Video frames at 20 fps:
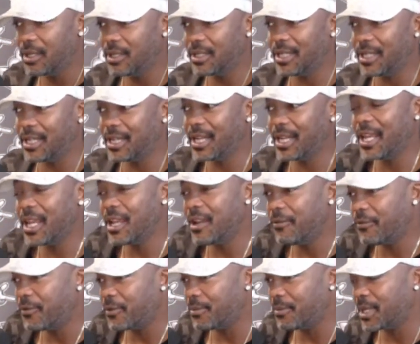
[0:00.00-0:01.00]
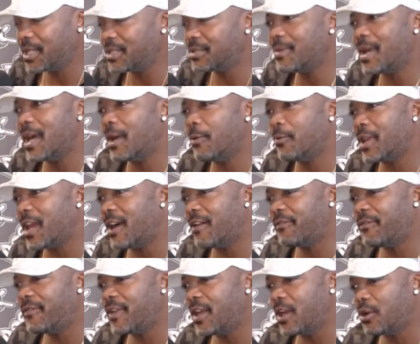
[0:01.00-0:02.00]
didn't hear from me because when I
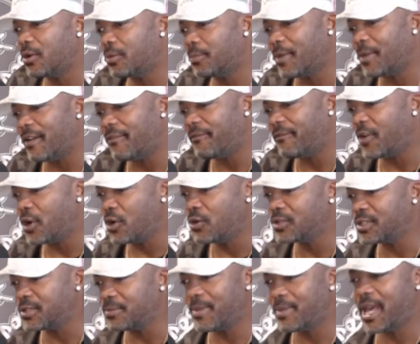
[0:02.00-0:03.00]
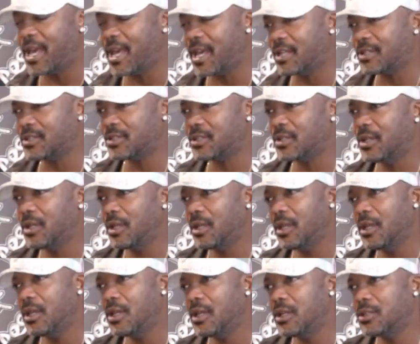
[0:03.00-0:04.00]
fell, my phone smashed.
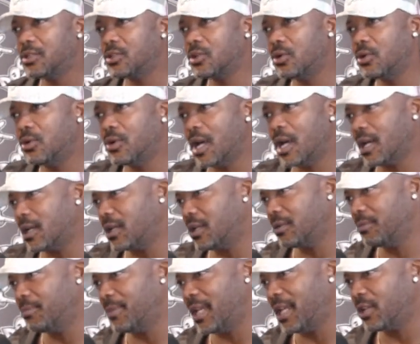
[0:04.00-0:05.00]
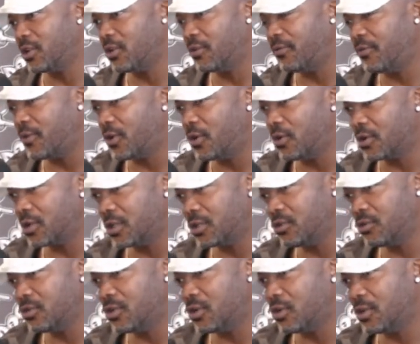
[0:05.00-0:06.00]
So I couldn't make no phone because
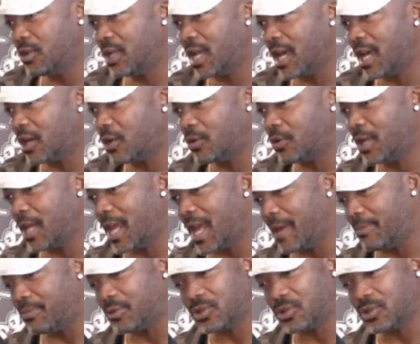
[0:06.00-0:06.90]
you gotta go to the Apple